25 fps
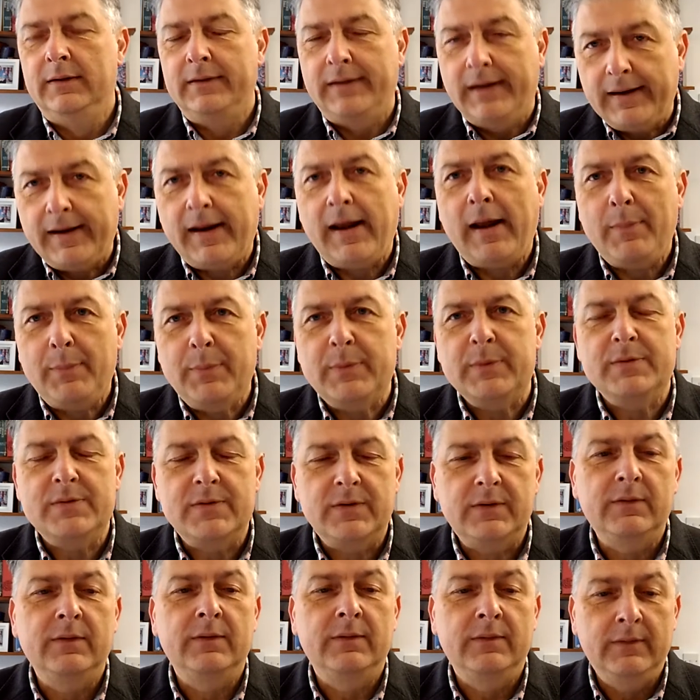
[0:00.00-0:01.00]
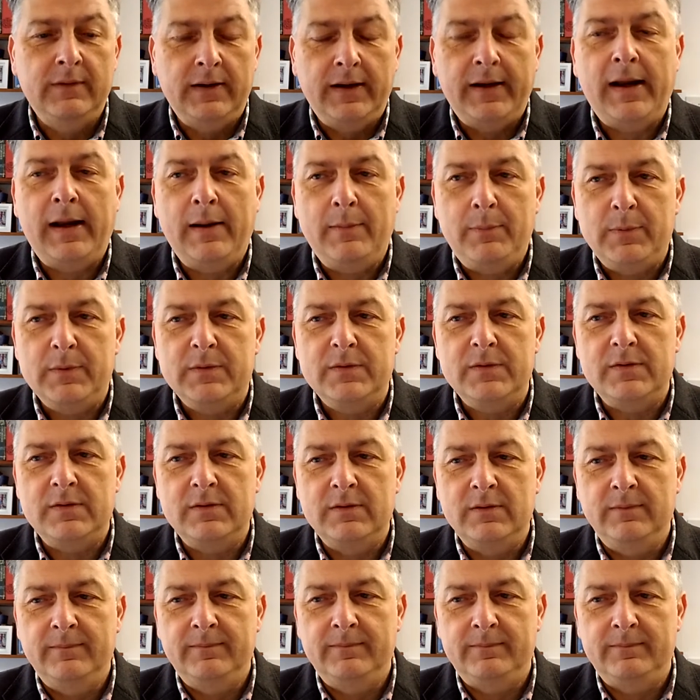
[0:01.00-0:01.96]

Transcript: That happens. That happens.